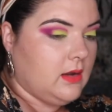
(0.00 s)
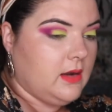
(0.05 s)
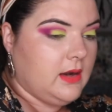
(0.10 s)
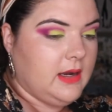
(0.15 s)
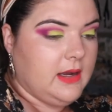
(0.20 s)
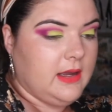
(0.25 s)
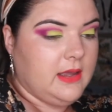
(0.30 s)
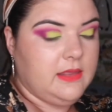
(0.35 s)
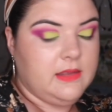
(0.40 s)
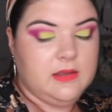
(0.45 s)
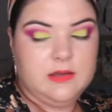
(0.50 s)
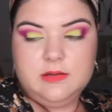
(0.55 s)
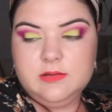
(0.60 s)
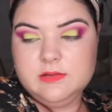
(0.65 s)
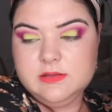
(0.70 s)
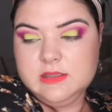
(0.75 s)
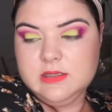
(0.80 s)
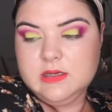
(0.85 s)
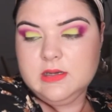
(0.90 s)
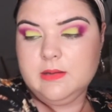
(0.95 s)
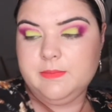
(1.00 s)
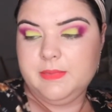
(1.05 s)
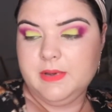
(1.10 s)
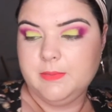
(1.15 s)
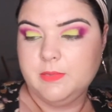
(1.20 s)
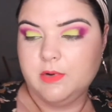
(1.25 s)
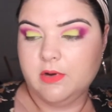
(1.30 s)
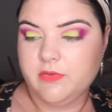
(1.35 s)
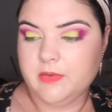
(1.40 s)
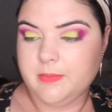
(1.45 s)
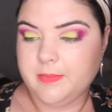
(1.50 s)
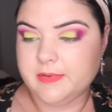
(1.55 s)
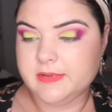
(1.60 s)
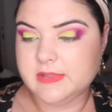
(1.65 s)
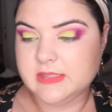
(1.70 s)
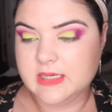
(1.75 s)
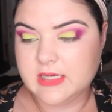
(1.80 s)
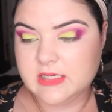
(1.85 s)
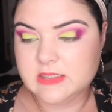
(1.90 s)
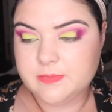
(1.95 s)
Alright, and then using a bit more of a
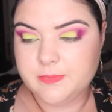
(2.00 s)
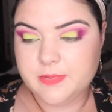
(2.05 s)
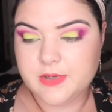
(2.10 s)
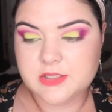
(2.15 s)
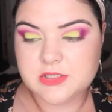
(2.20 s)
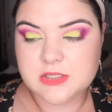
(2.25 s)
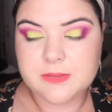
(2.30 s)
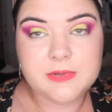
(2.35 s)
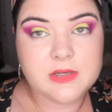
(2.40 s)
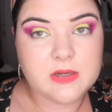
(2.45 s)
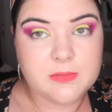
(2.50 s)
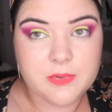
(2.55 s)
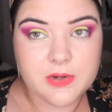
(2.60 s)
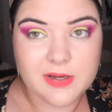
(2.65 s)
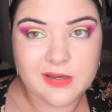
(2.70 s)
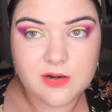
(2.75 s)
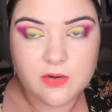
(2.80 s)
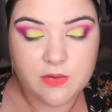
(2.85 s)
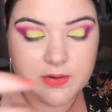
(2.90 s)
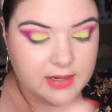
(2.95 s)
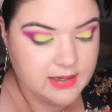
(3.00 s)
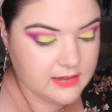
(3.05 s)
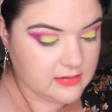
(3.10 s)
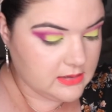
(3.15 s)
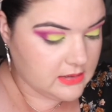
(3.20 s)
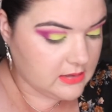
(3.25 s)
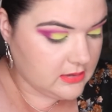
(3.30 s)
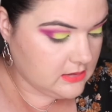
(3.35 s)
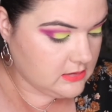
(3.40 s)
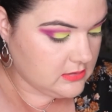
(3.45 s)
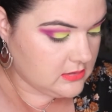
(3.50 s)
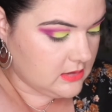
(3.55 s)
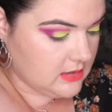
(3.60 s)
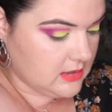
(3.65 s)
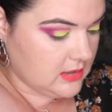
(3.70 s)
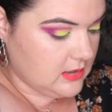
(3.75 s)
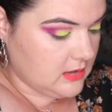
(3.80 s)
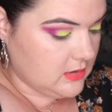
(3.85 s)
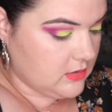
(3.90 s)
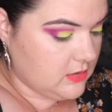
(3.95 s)
precise brush, I'm going to bring it around into
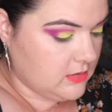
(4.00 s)
the inner